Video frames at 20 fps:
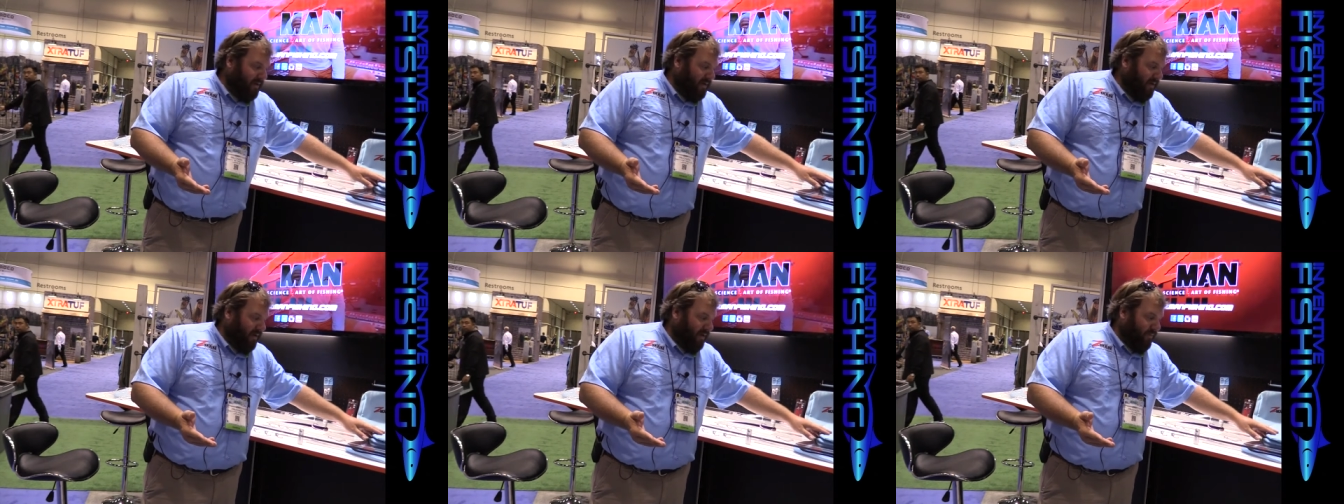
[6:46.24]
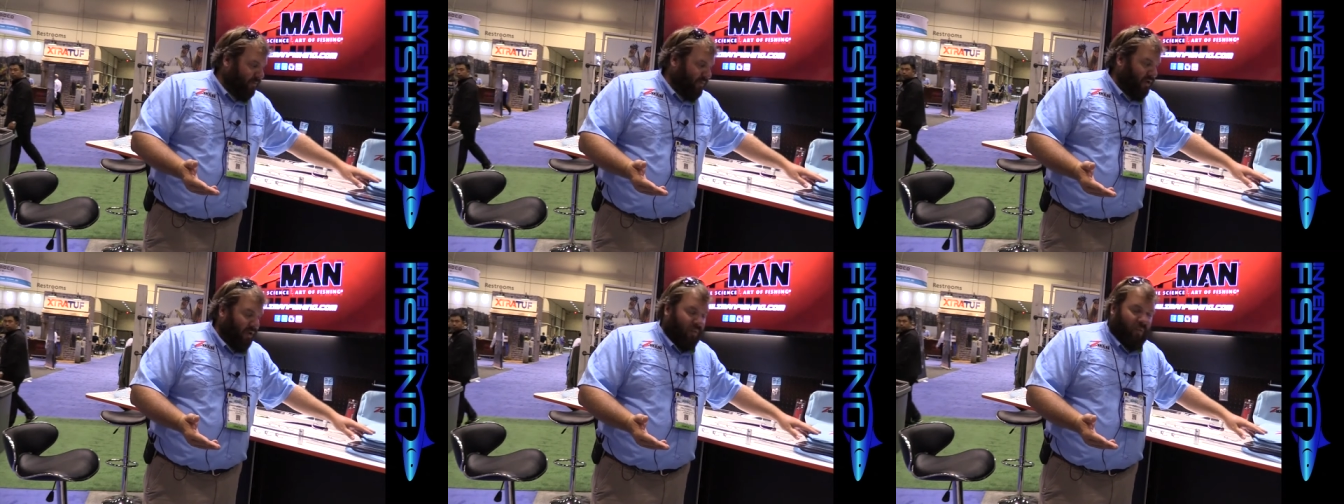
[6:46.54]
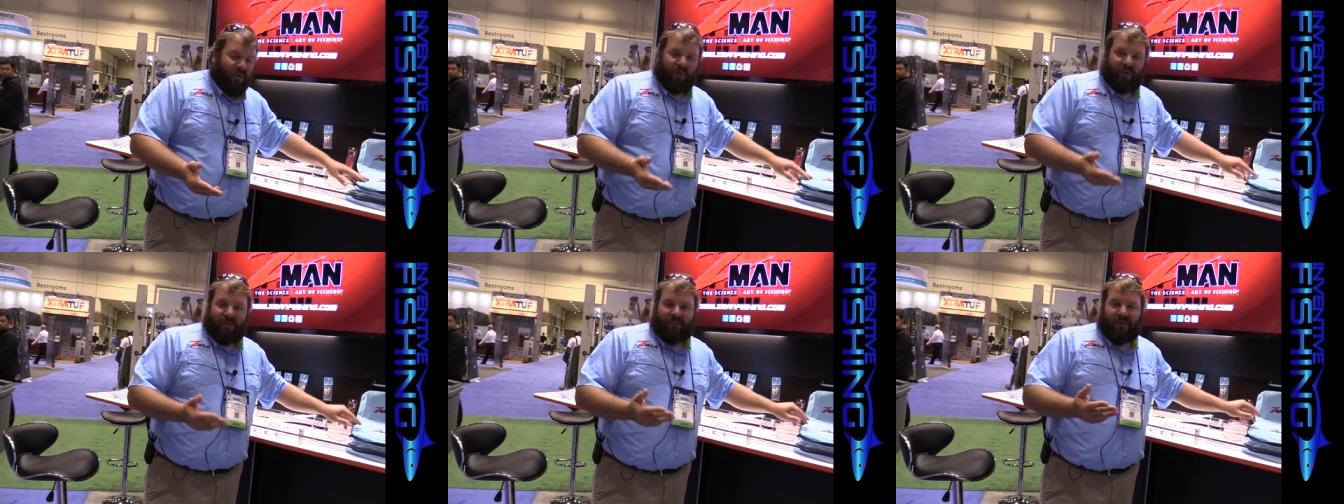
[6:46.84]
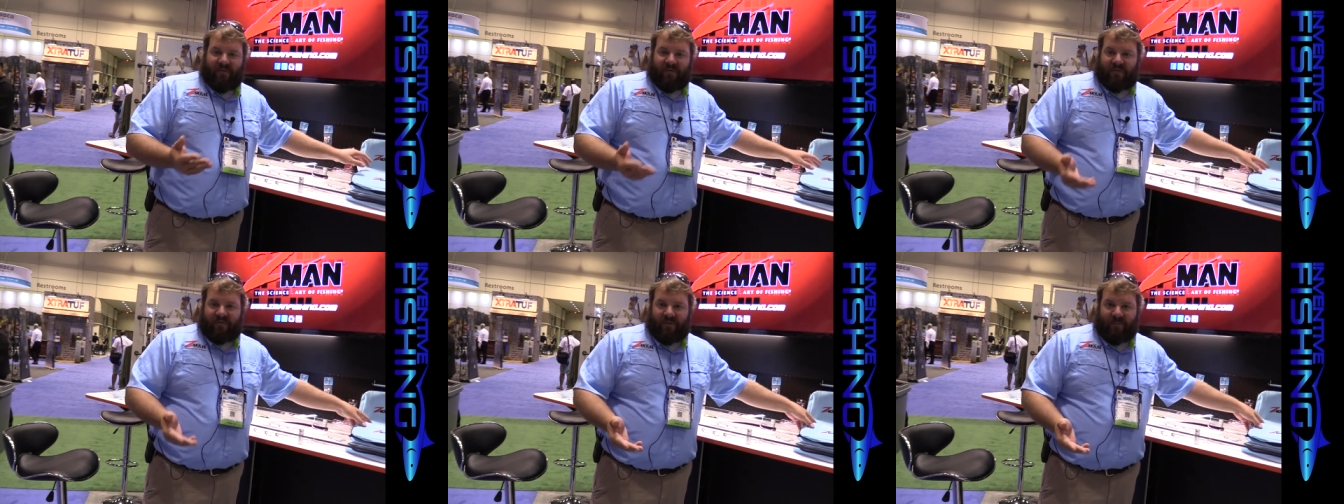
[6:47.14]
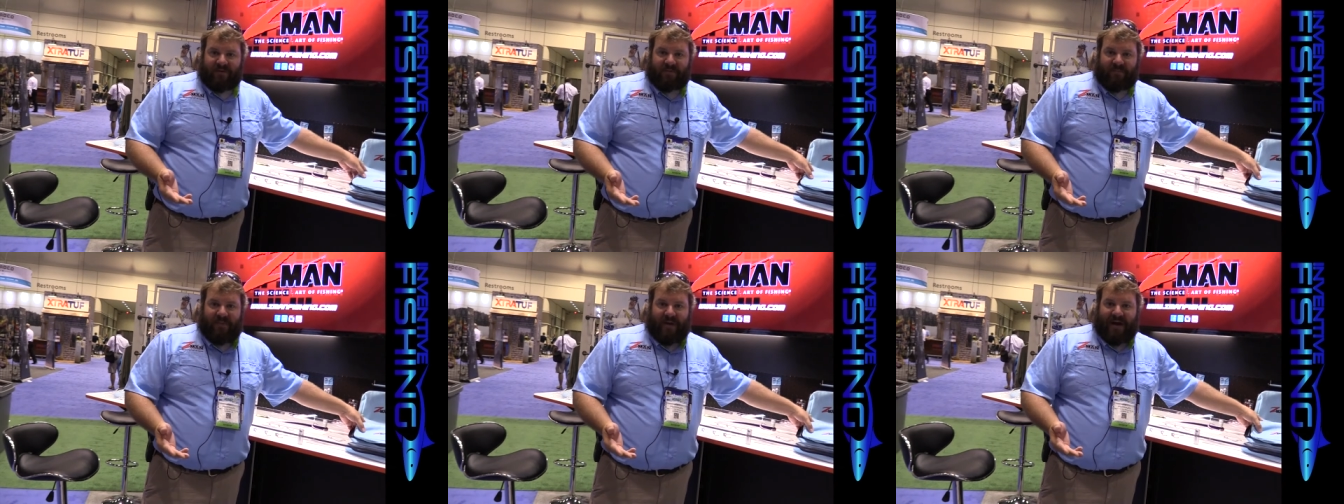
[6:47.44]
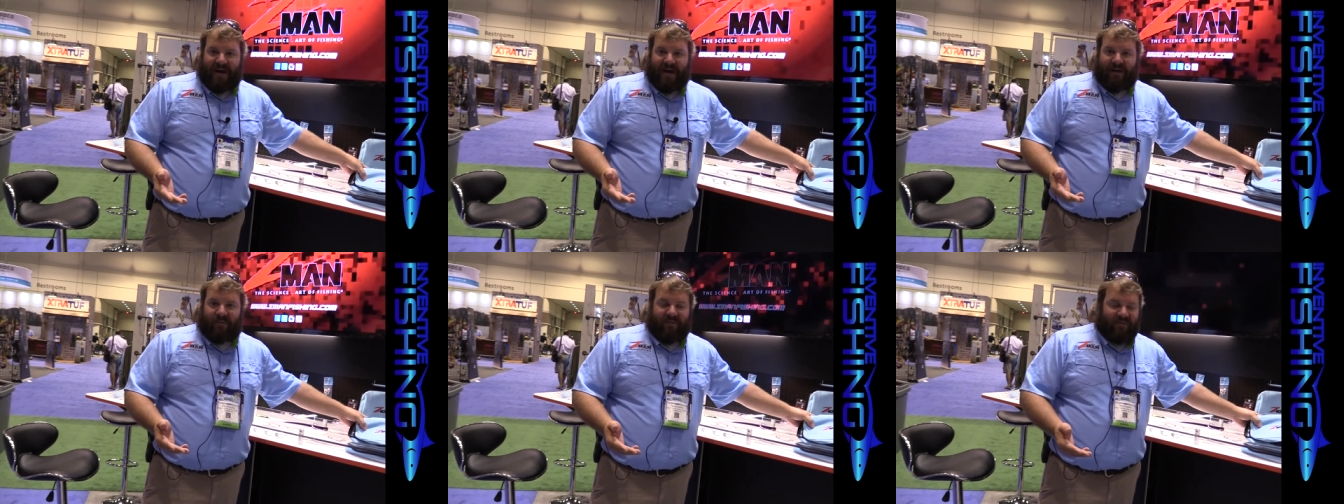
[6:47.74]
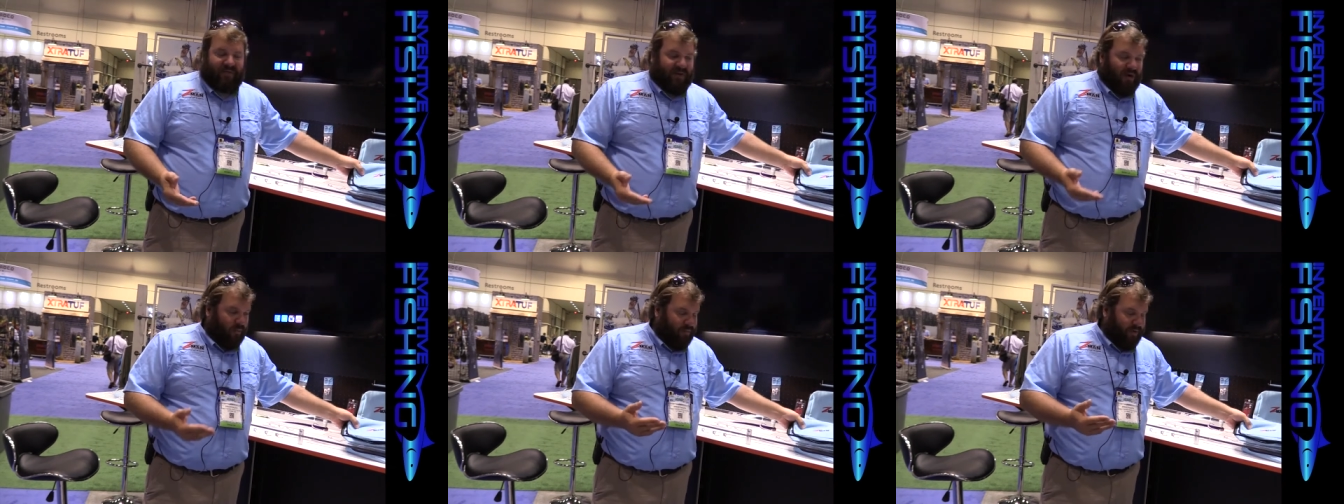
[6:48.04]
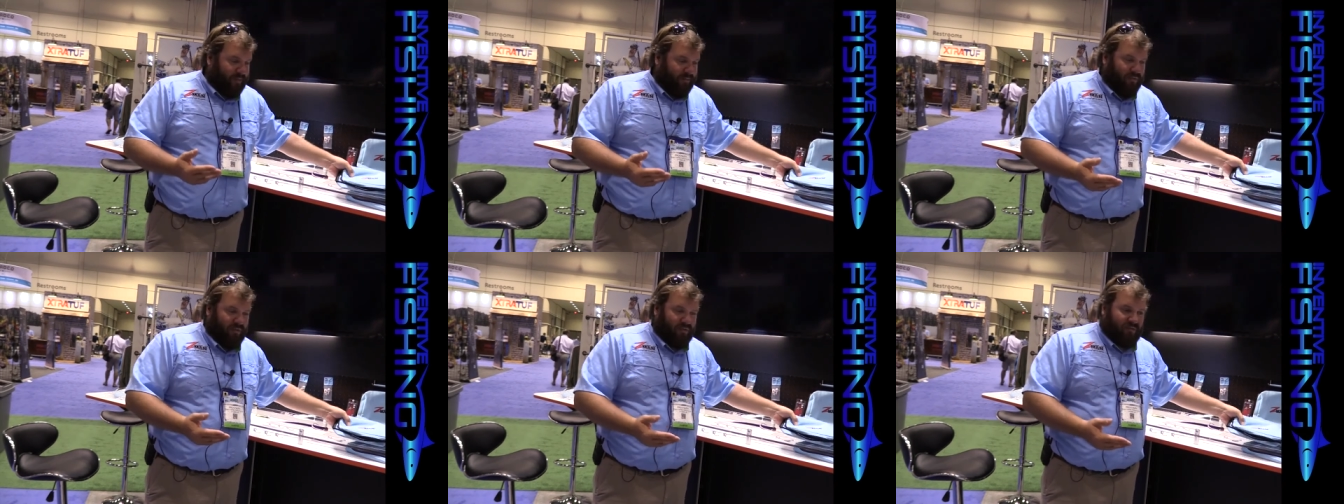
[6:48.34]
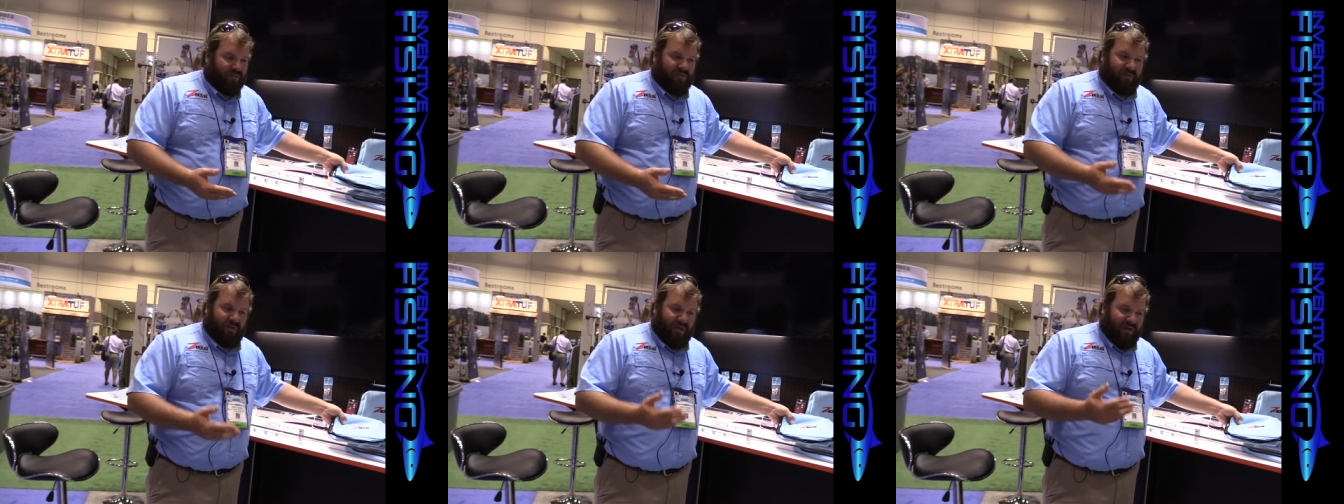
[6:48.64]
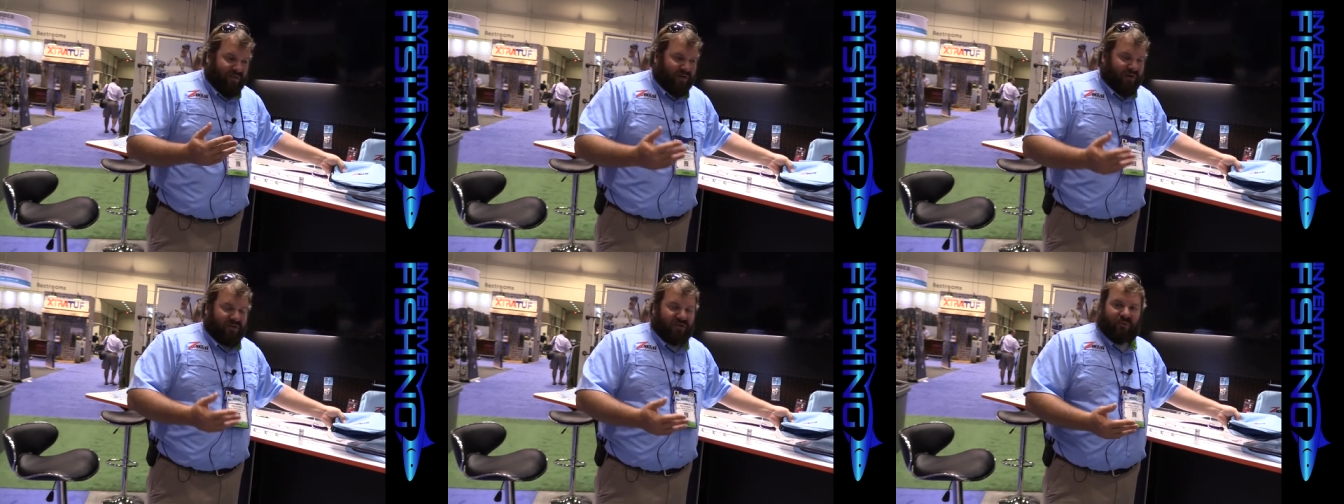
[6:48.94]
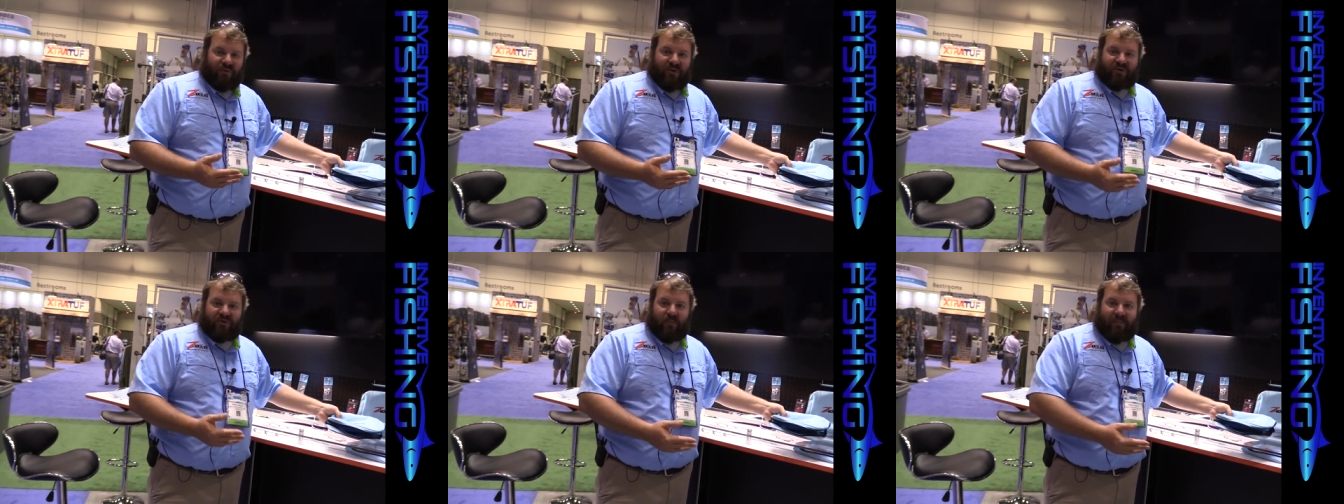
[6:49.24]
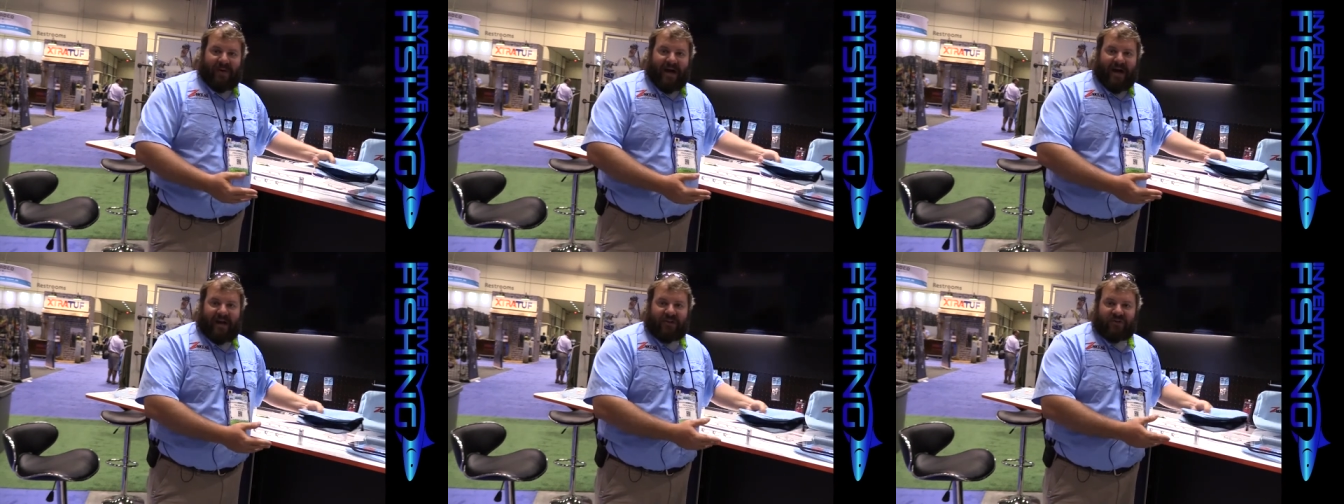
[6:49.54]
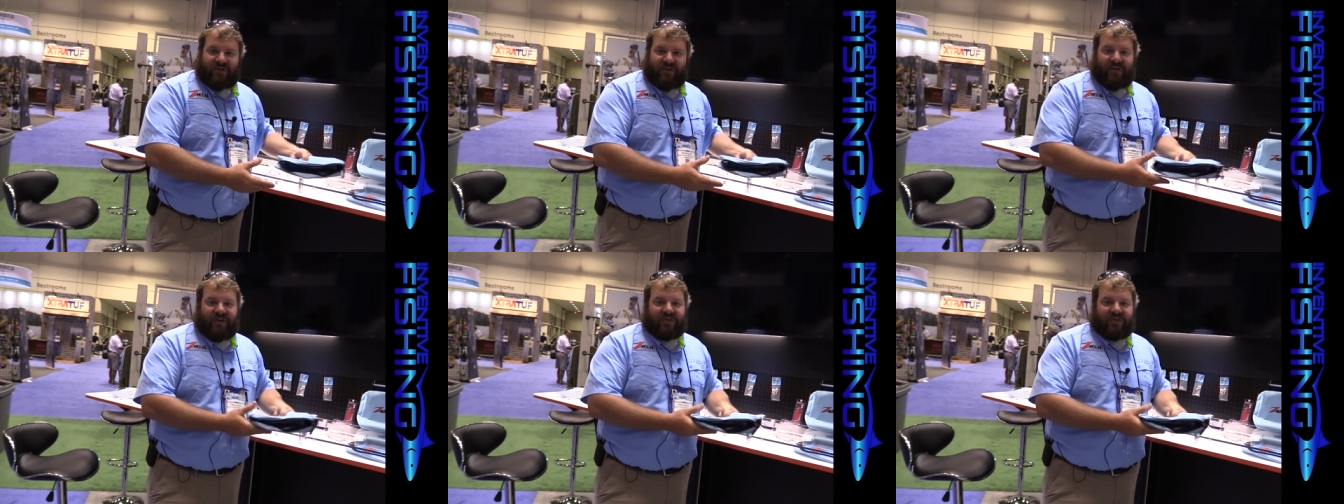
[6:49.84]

Um, we don't want to remove it from its bag. We tell people leave it in its original packaging.